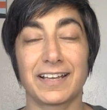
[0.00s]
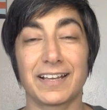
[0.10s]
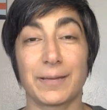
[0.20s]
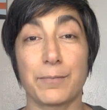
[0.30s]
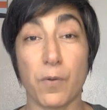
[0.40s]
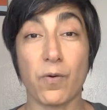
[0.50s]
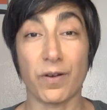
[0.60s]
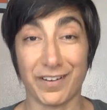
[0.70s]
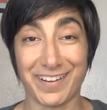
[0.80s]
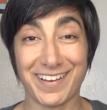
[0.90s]

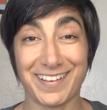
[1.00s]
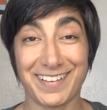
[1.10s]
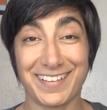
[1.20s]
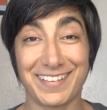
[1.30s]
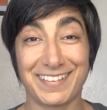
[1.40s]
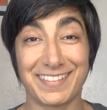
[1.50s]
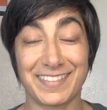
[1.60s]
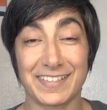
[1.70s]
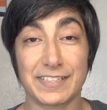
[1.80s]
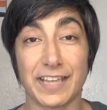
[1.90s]
mourn
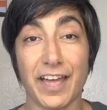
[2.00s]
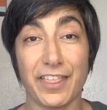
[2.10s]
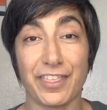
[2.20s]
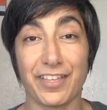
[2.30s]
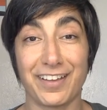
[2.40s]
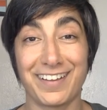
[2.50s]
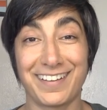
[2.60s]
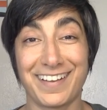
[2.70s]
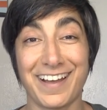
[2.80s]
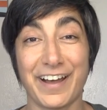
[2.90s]
the death
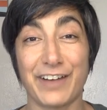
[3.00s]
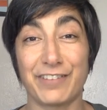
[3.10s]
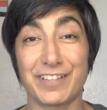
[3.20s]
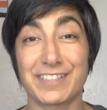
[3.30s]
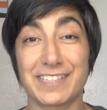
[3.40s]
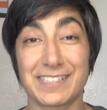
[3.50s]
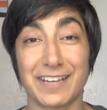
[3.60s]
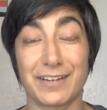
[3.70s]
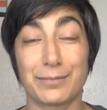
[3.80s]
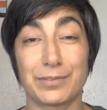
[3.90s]
of
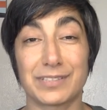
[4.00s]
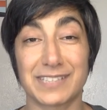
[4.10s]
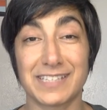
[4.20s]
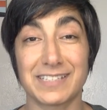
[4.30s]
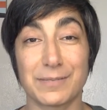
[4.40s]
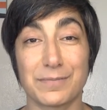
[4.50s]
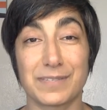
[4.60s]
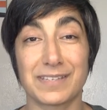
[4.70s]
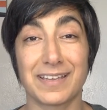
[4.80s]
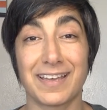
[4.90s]
unsustainable
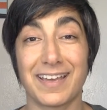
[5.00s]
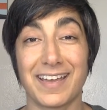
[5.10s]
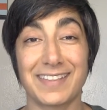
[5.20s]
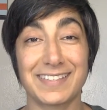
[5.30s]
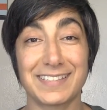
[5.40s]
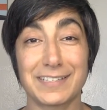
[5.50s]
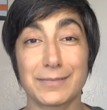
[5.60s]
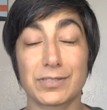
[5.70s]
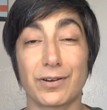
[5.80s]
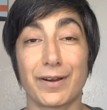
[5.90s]
systems. And the
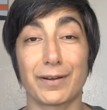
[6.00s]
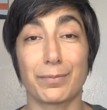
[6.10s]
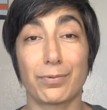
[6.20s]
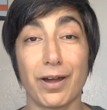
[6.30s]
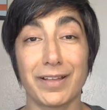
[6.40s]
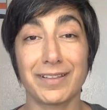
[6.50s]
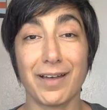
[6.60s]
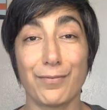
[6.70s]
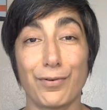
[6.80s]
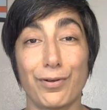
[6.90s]
systems are on a broad
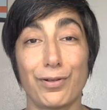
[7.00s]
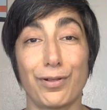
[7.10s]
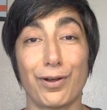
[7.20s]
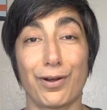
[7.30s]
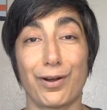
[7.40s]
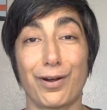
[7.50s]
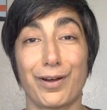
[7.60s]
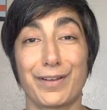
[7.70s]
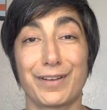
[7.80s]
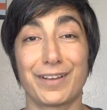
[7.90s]
level, or
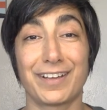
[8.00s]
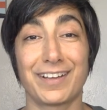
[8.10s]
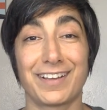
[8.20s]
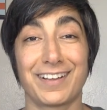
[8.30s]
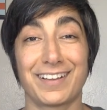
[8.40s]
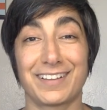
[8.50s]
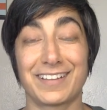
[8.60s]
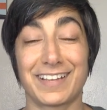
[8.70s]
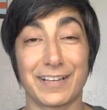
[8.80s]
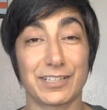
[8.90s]
on,
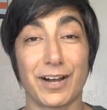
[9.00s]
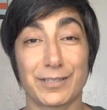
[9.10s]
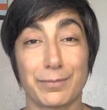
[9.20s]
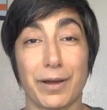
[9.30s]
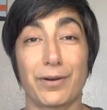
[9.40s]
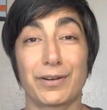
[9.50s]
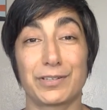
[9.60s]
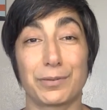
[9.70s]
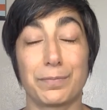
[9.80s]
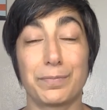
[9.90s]
like I talked about, in
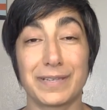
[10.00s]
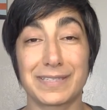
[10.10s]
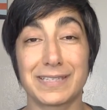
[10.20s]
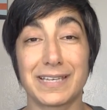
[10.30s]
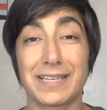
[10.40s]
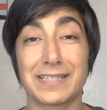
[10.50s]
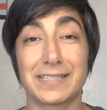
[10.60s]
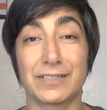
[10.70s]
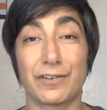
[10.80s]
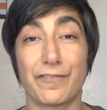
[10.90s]
your business,
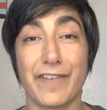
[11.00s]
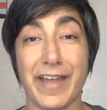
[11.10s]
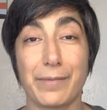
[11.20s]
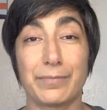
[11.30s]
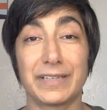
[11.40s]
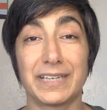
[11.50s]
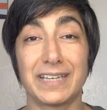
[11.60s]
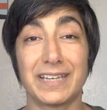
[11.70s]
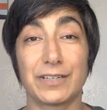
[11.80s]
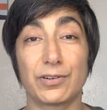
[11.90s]
in your
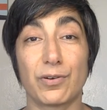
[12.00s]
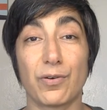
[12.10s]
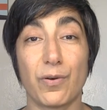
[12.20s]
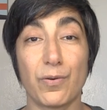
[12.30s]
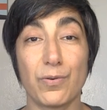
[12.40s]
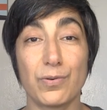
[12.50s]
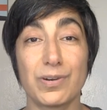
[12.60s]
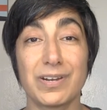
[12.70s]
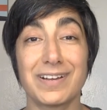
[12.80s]
family, in your own